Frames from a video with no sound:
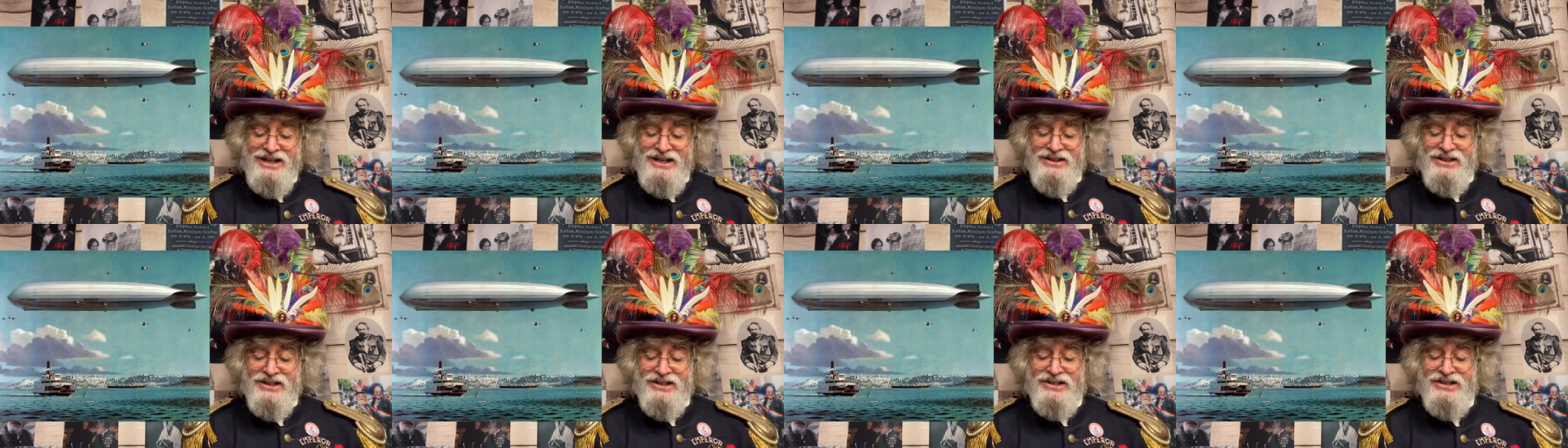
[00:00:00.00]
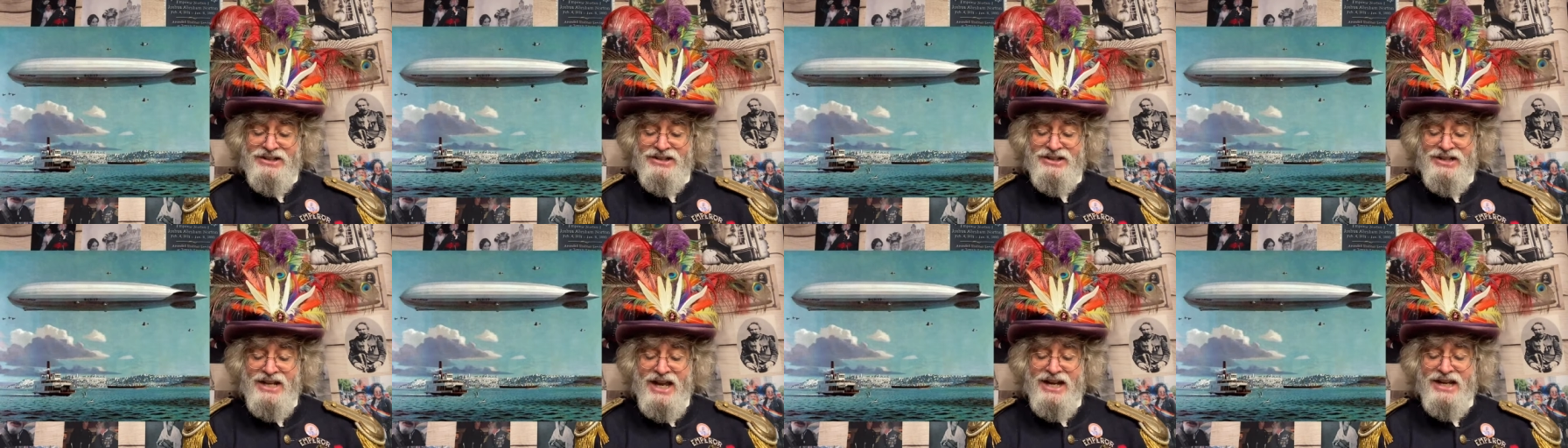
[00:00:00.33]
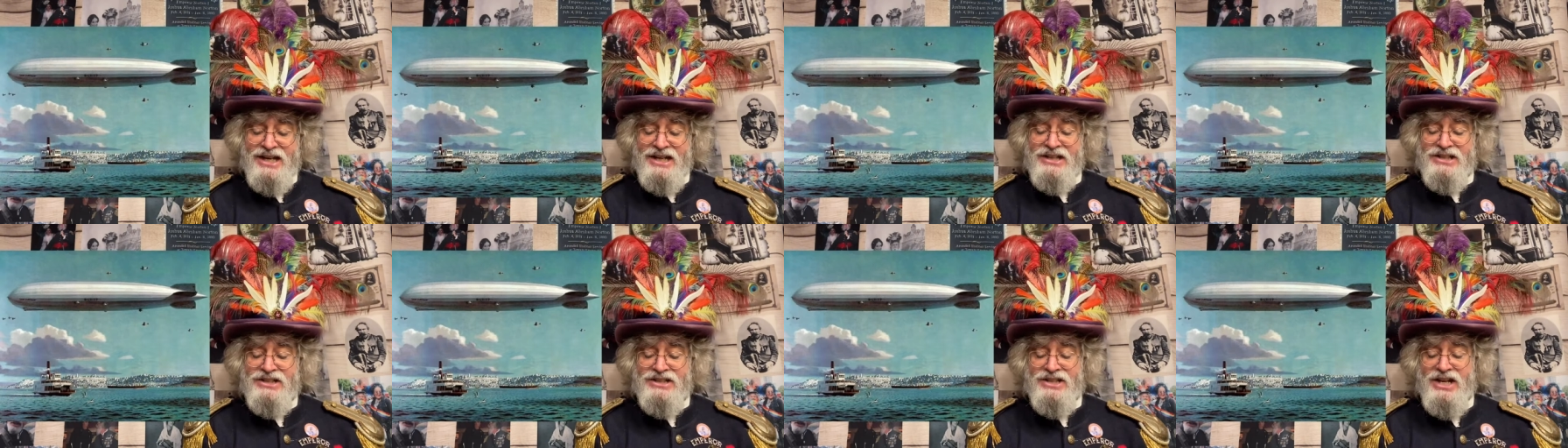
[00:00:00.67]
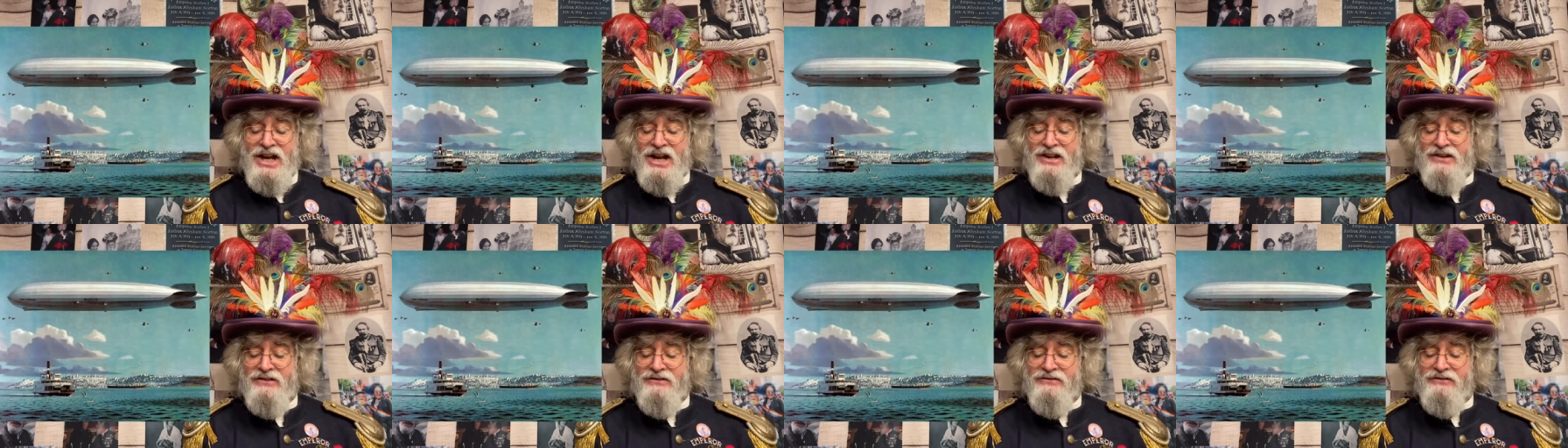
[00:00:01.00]
The setting
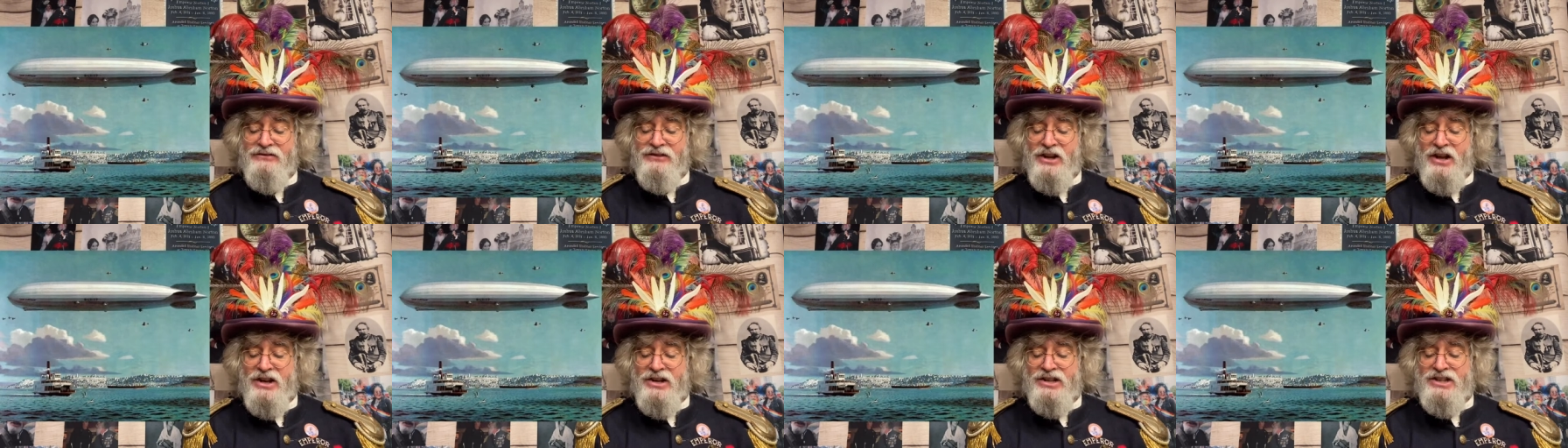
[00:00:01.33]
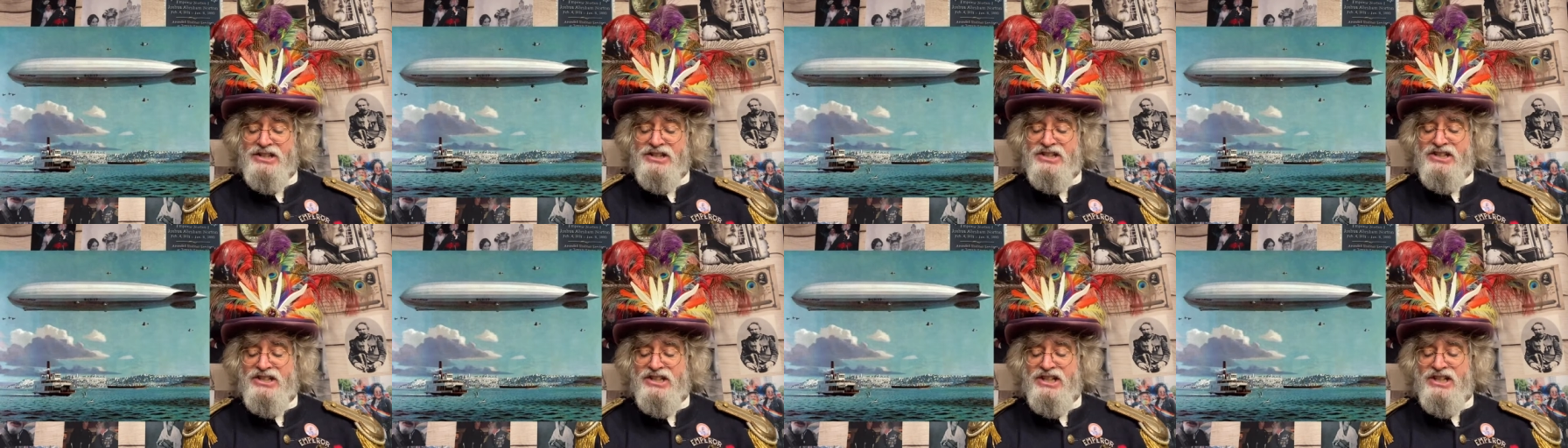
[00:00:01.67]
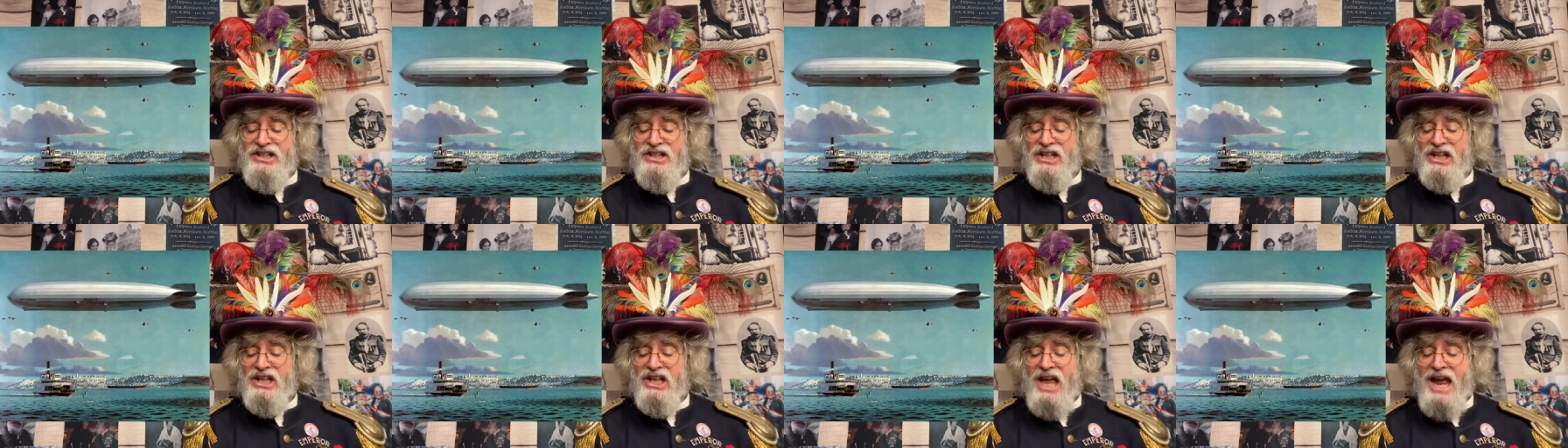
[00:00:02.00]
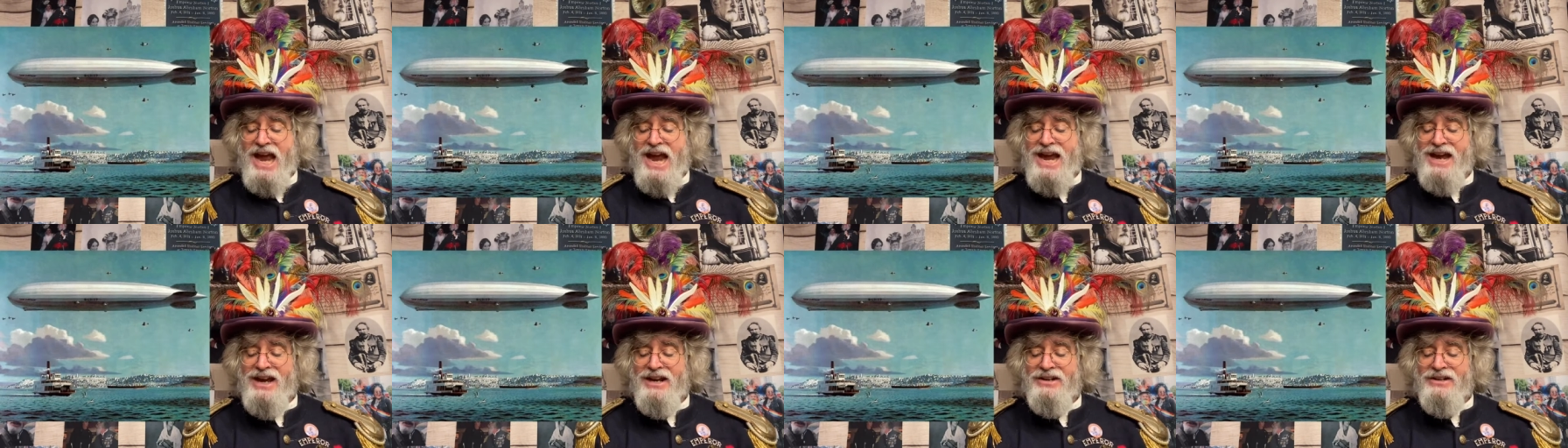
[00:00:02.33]
sun flooded sea and
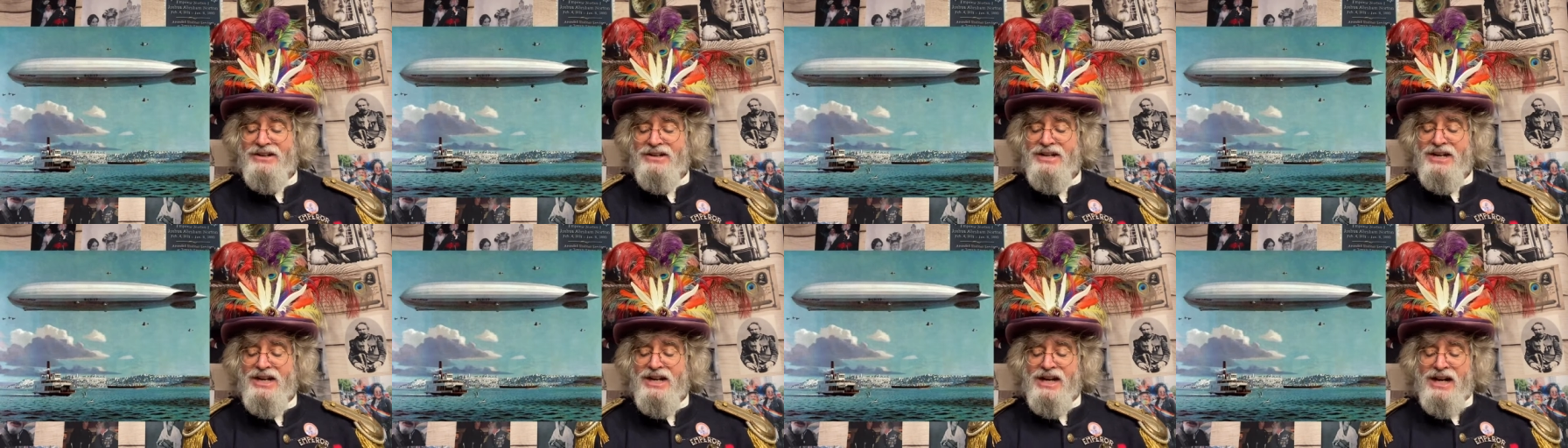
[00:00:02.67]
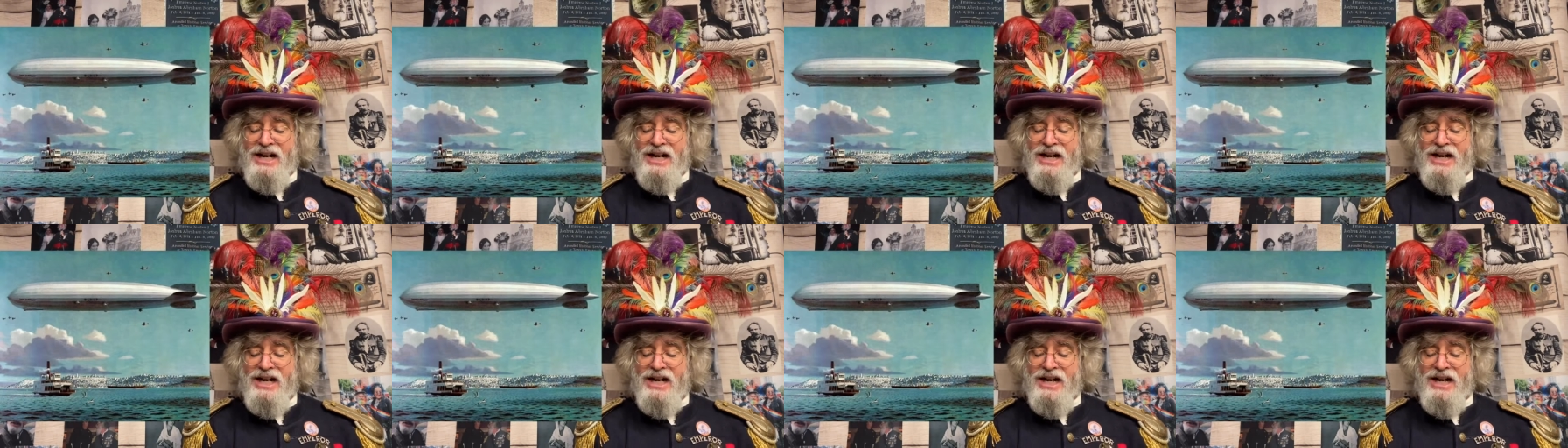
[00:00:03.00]
land